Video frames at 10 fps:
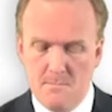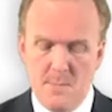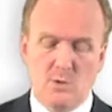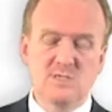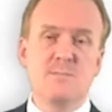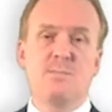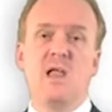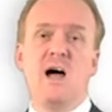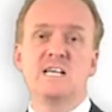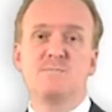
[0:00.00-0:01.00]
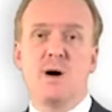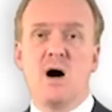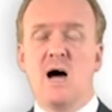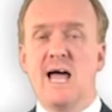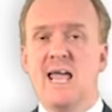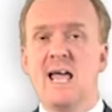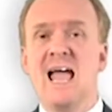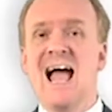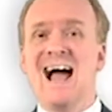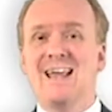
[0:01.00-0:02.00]
multiplied by
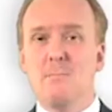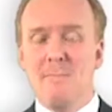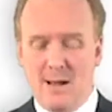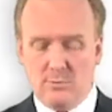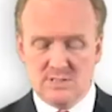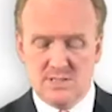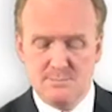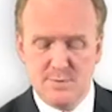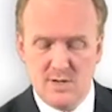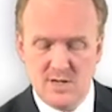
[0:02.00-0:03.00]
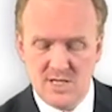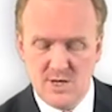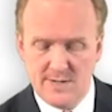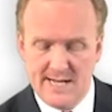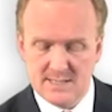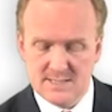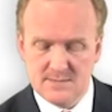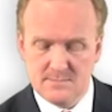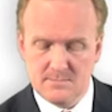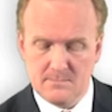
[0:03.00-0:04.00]
an amount per unit.